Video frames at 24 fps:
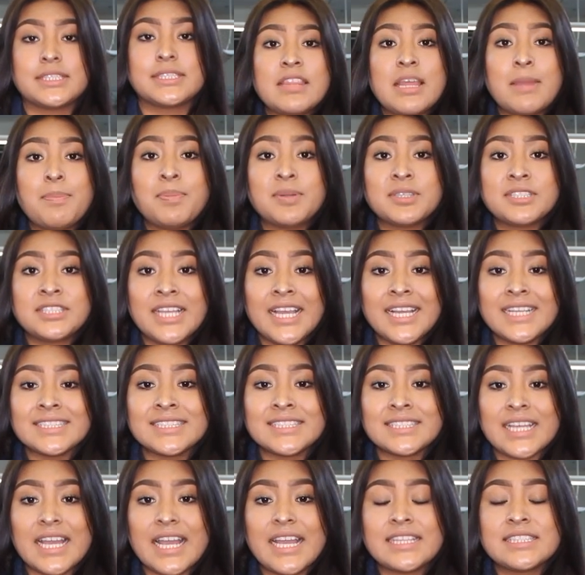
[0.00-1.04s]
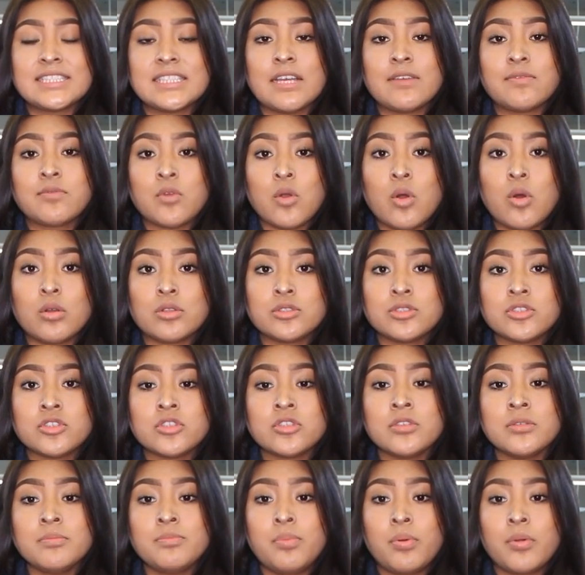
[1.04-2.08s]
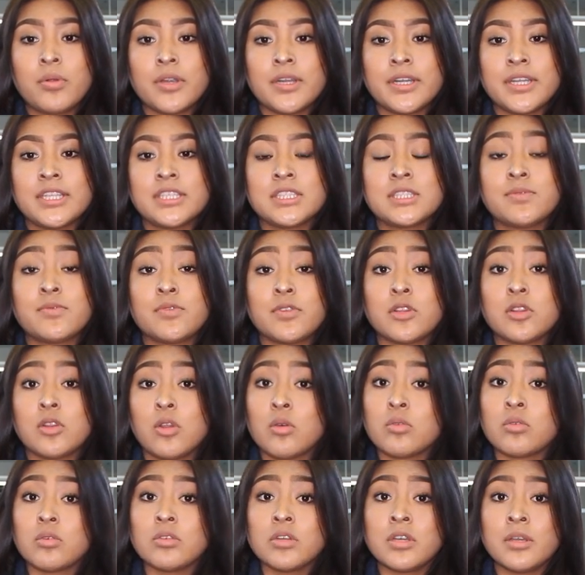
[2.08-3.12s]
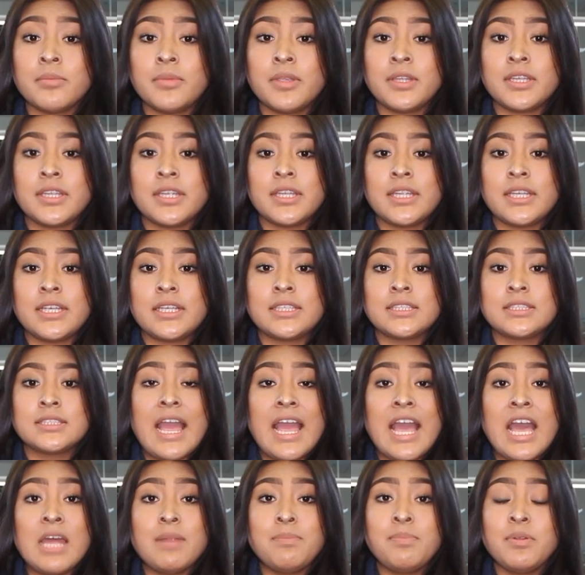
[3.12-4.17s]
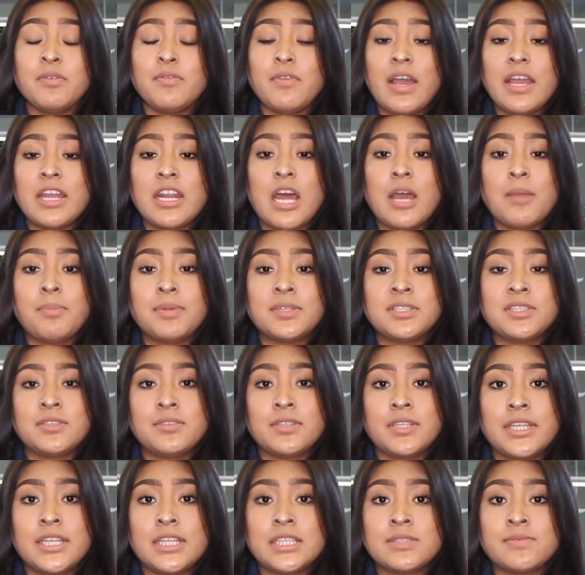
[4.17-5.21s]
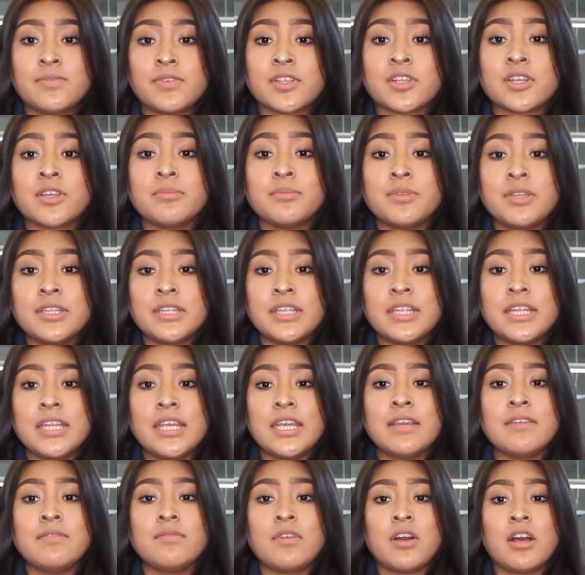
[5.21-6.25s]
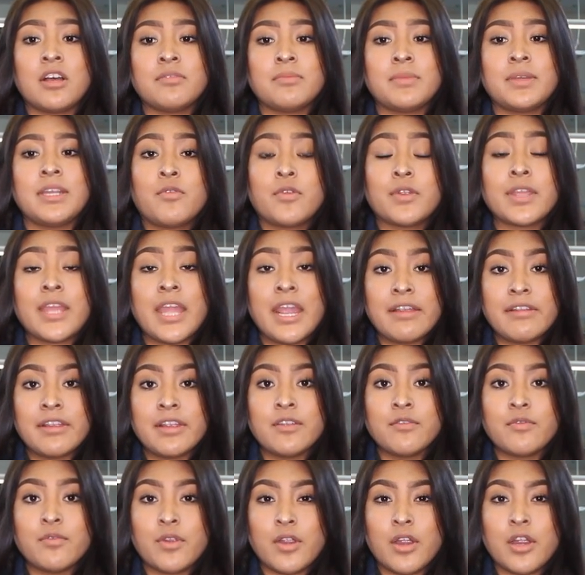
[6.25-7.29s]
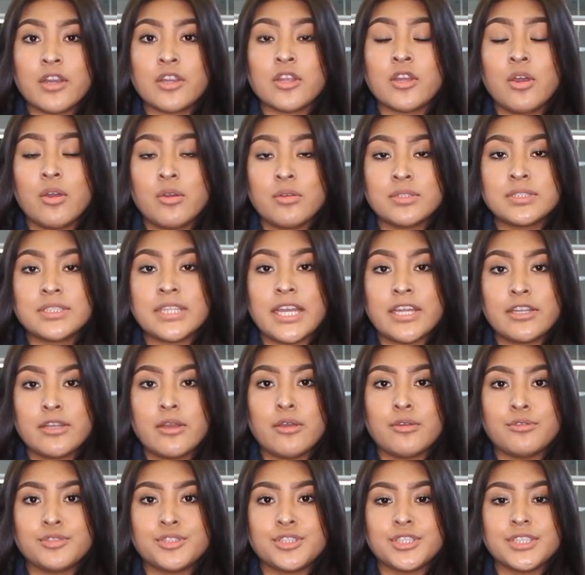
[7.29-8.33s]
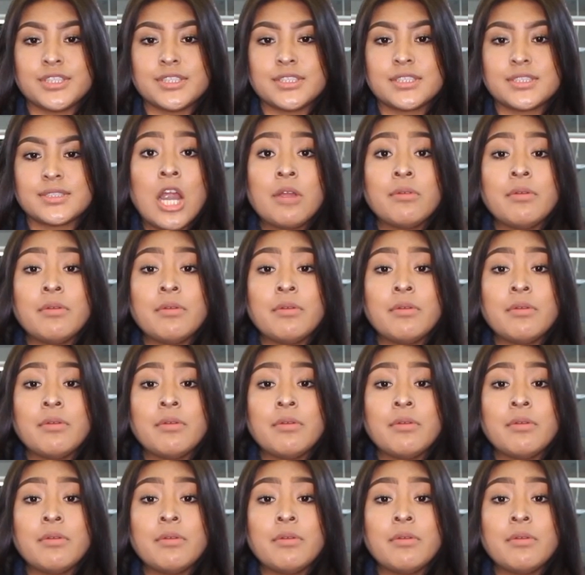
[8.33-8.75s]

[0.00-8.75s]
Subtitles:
They protect sites of cultural importance for local communities and provide opportunities for community involvement for caring for our coast and oceans.